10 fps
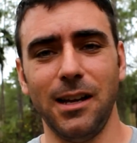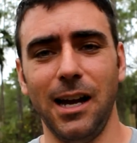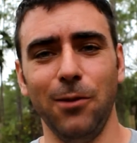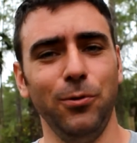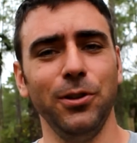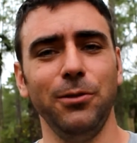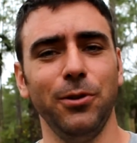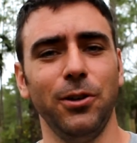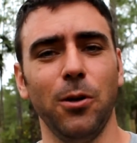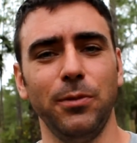I
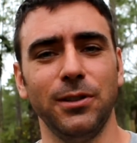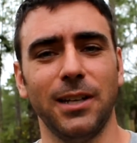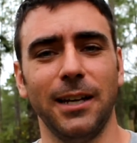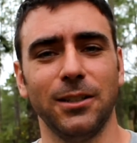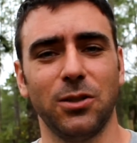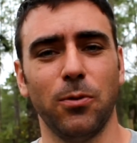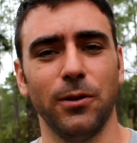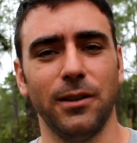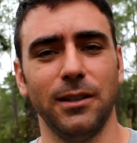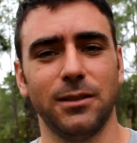really hope you decide to
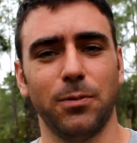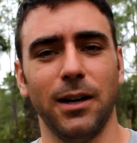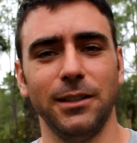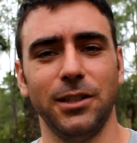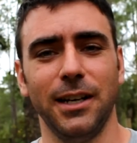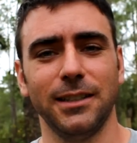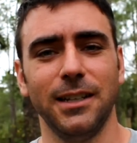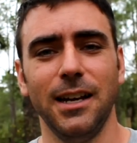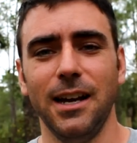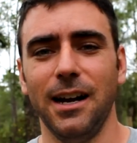support this project.
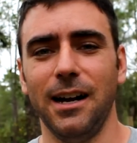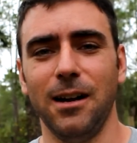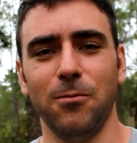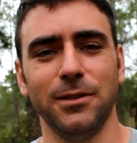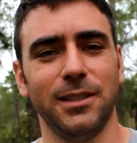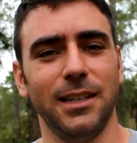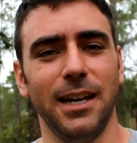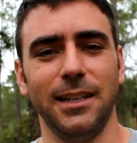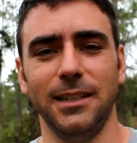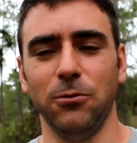Once
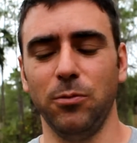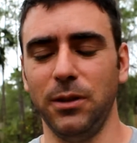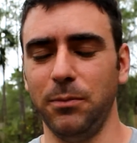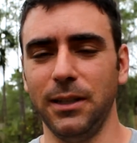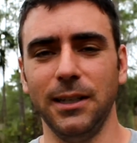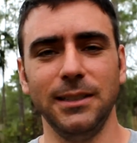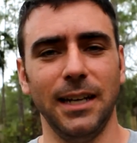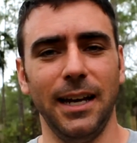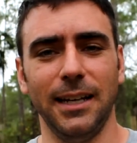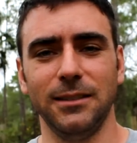again, it will be beginning
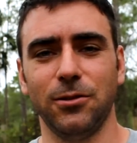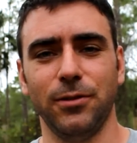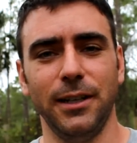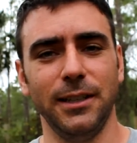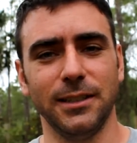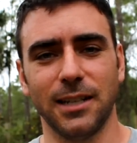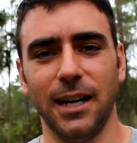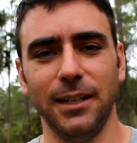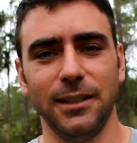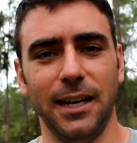to end, creating the
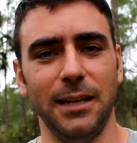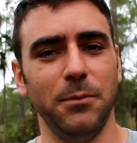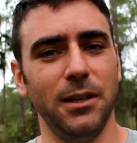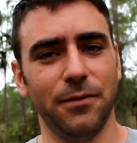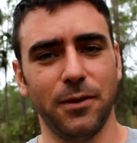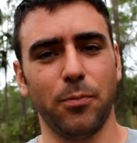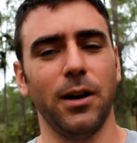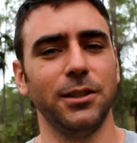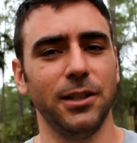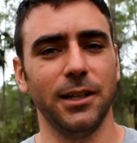entire game if the
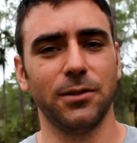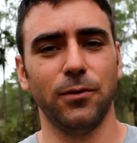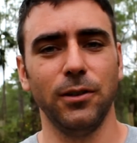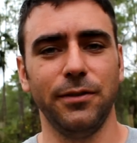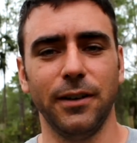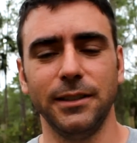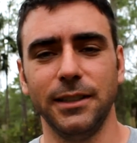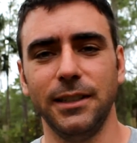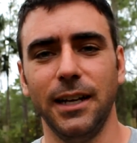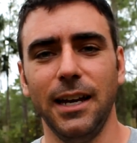project gets fully
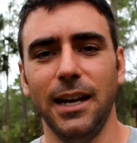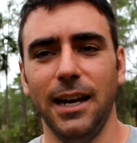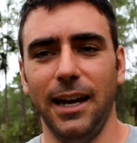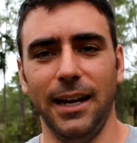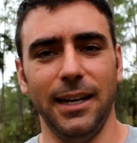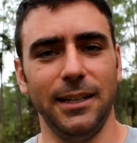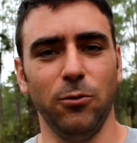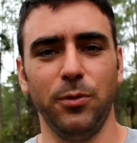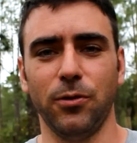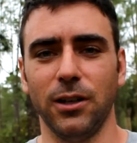funded, and it
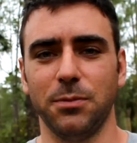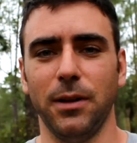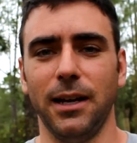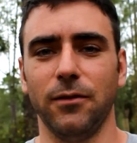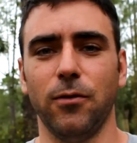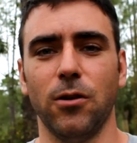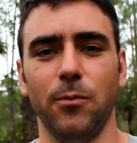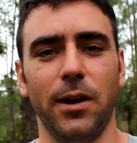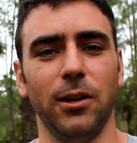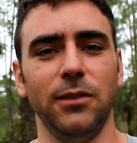will be
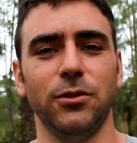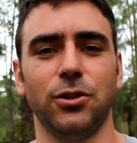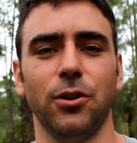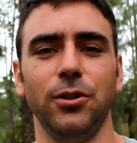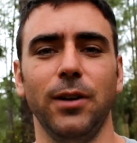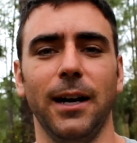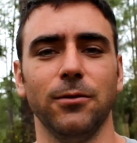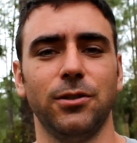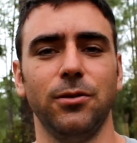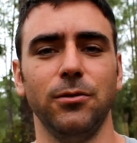cross-platform, and I'll even show you
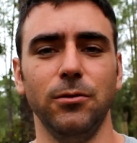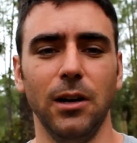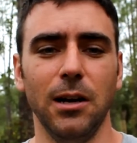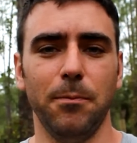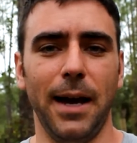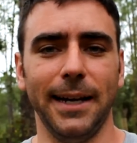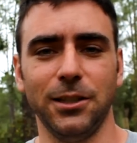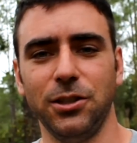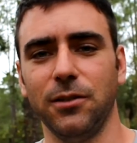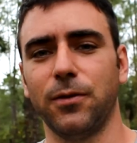how to
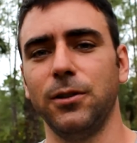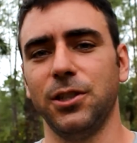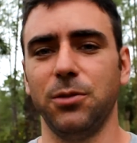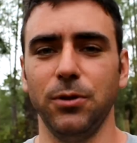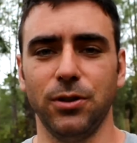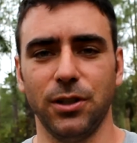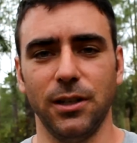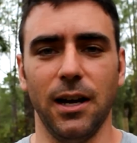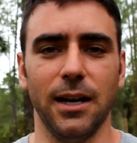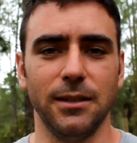package it for
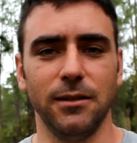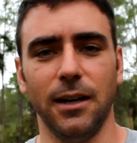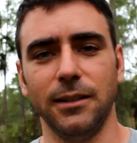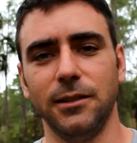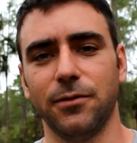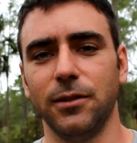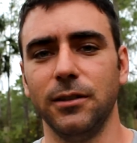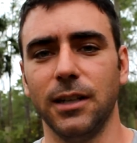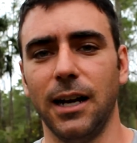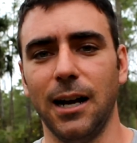distribution on
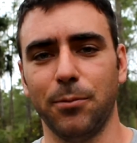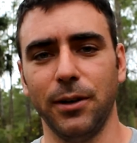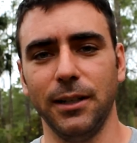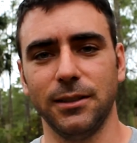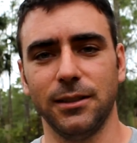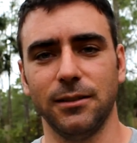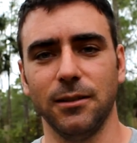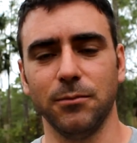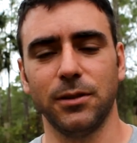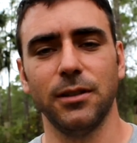different operating
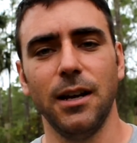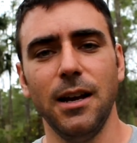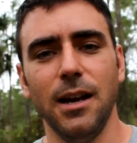systems.